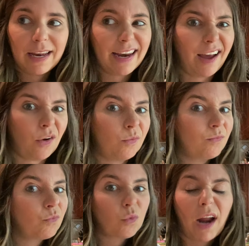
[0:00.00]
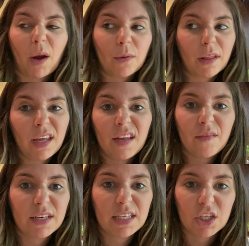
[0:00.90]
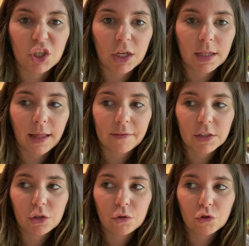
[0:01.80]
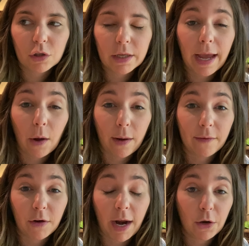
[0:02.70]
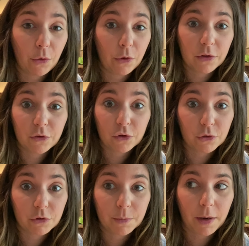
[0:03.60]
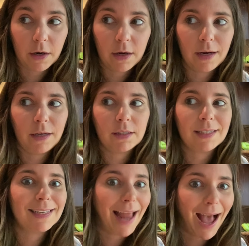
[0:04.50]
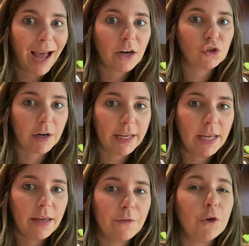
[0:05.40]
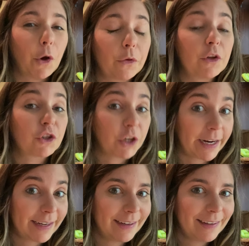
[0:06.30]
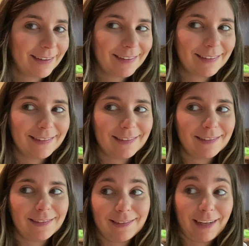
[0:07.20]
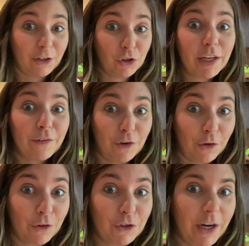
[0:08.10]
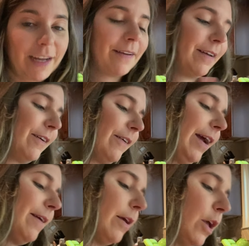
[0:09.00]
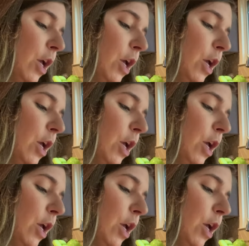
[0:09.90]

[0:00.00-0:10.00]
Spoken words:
Now, we're not really even teaching 11s usually. However, I know you guys are so smart and it's not tricky if you know the trick. Not tricky if you know the trick, okay?